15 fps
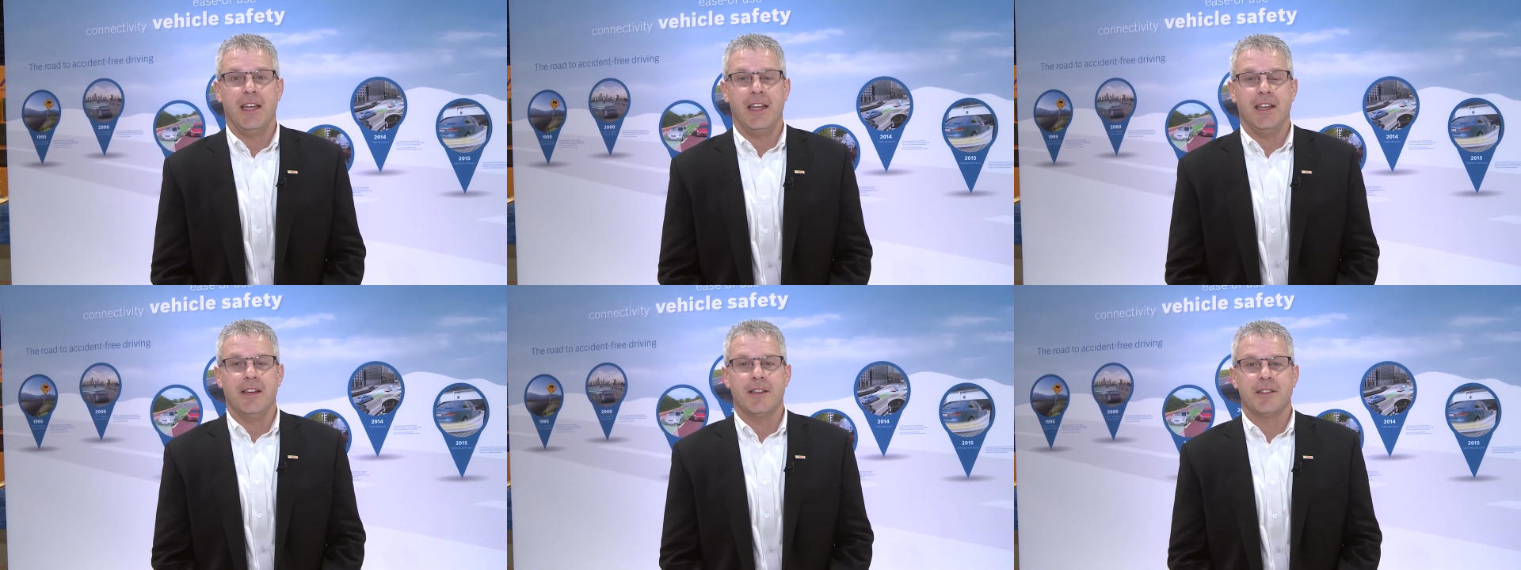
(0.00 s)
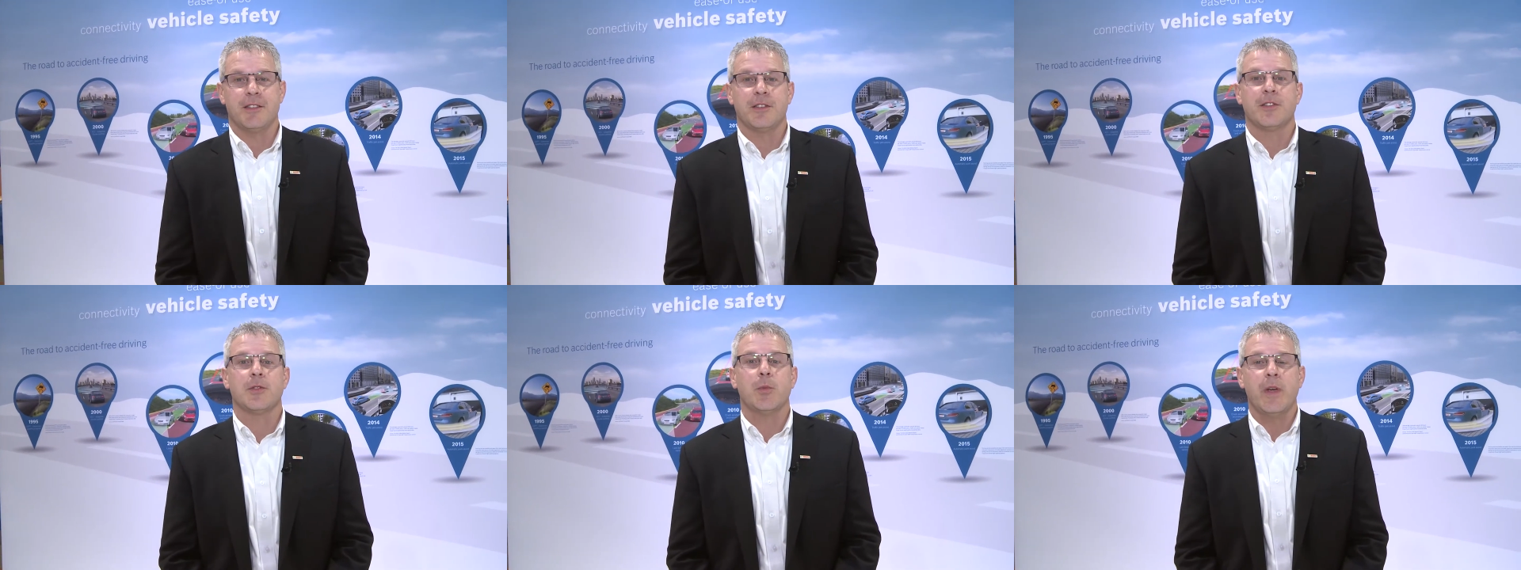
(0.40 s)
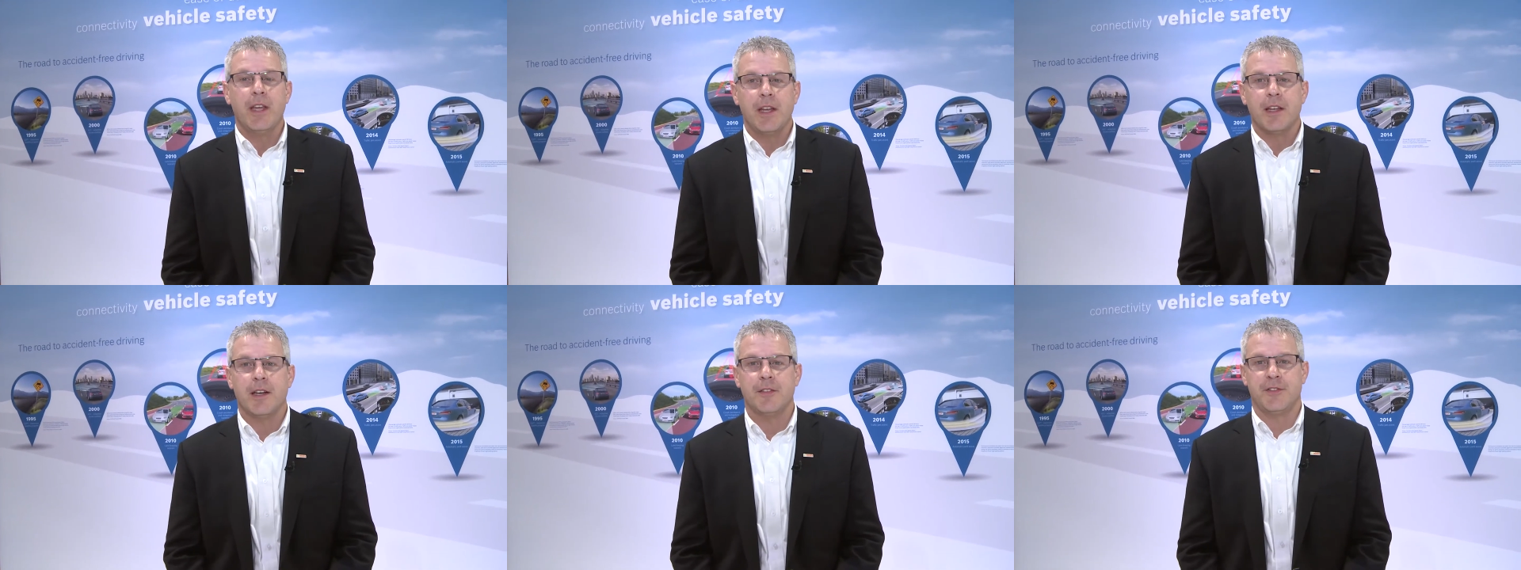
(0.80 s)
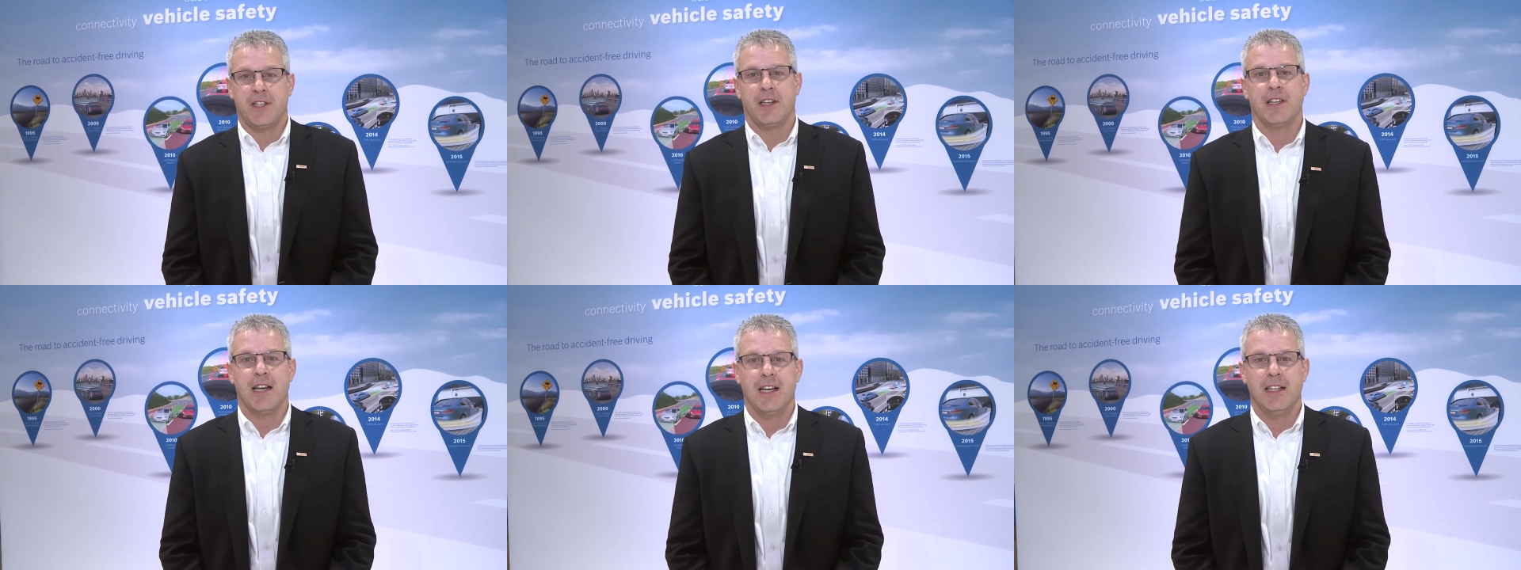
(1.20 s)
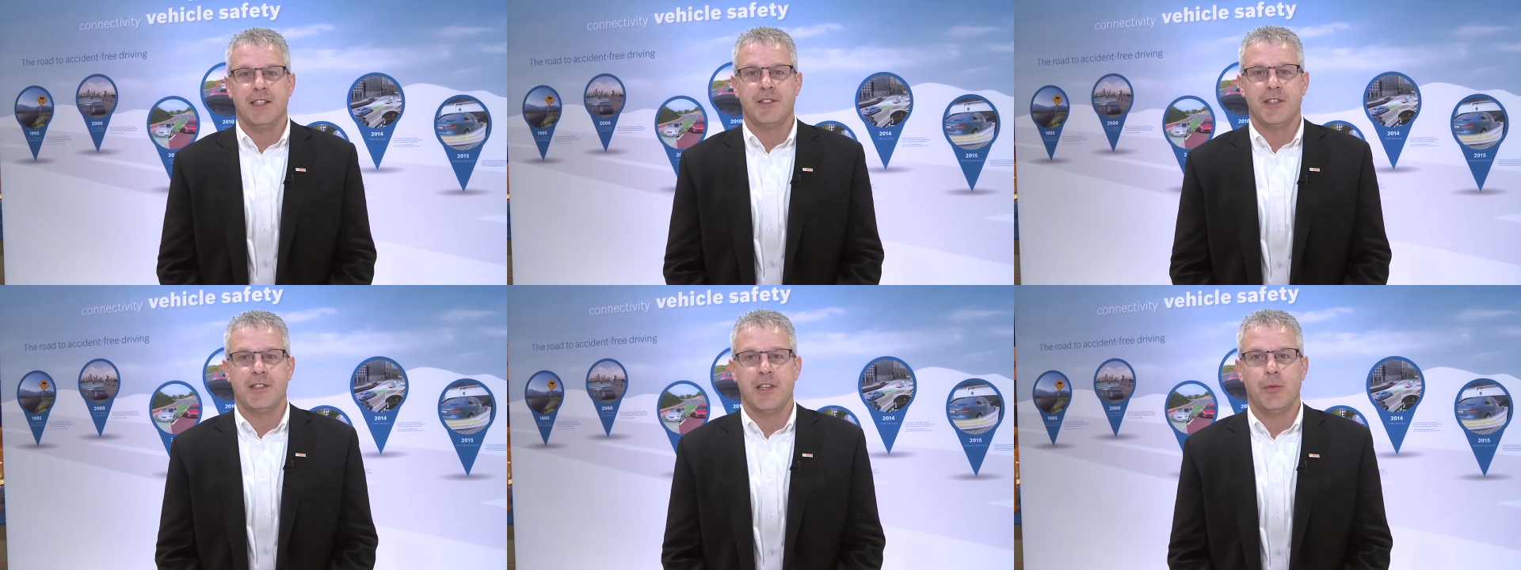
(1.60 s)
is a suite of
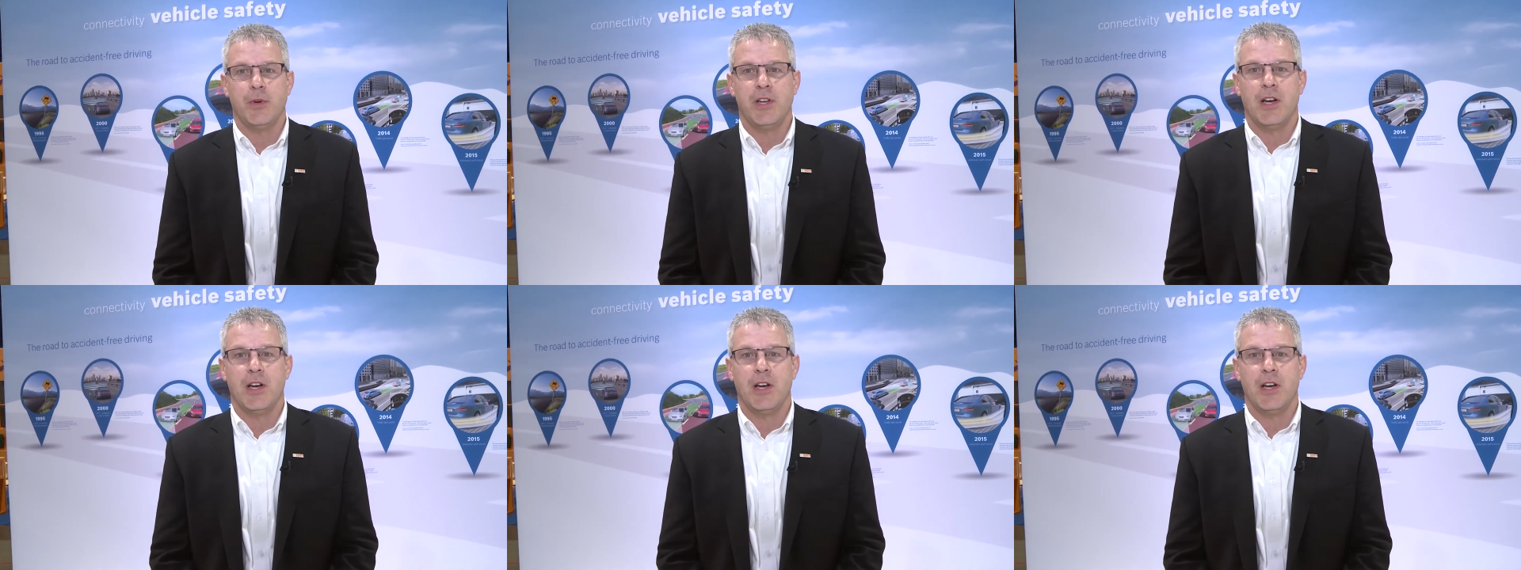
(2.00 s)
technologies that we